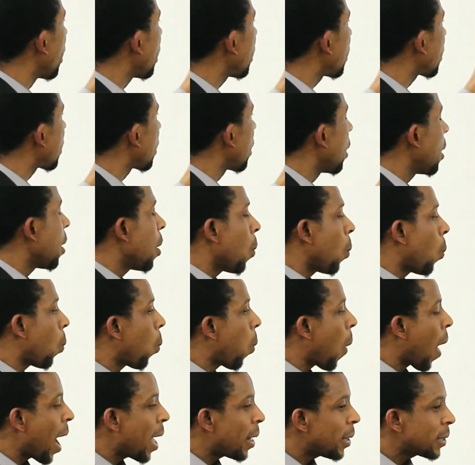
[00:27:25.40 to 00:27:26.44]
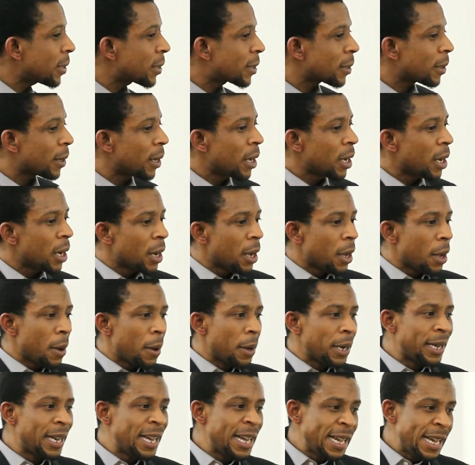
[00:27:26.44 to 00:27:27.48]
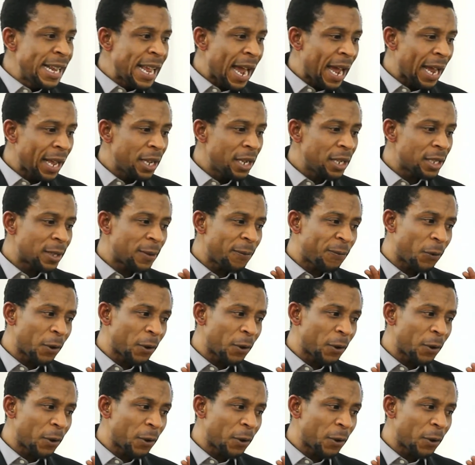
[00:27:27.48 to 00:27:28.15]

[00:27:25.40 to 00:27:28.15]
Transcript: this? Whilst the Near East,